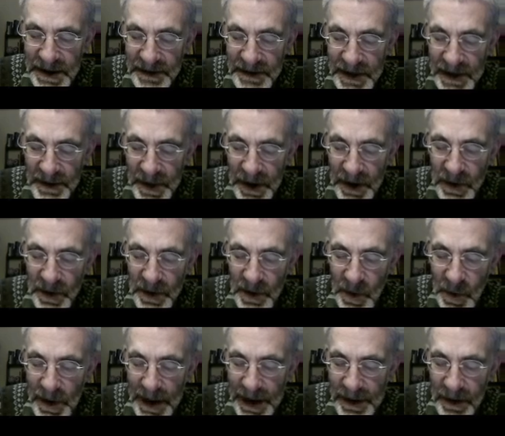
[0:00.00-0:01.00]
of something called a
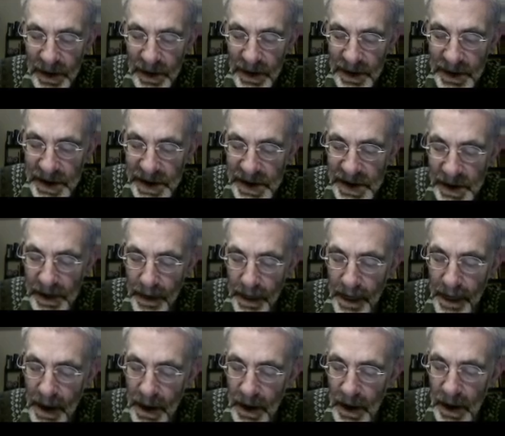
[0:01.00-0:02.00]
Reynolds
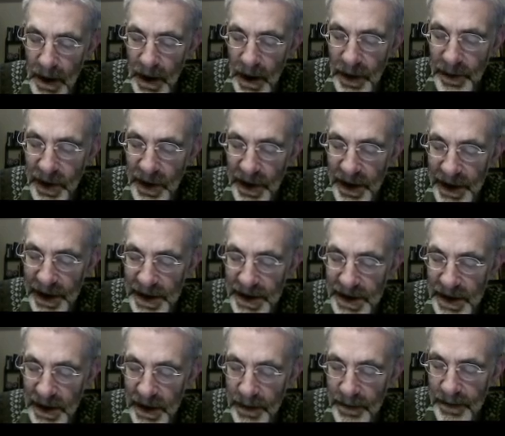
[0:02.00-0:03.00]

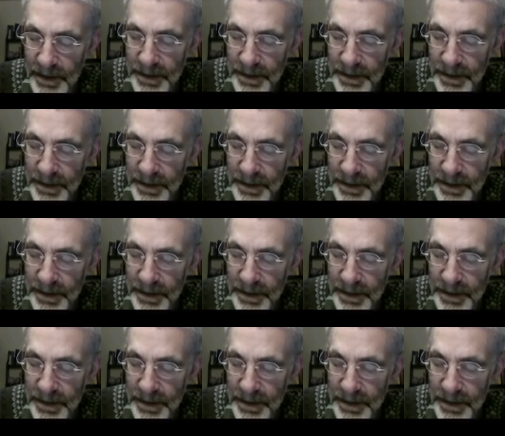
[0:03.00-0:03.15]
operator.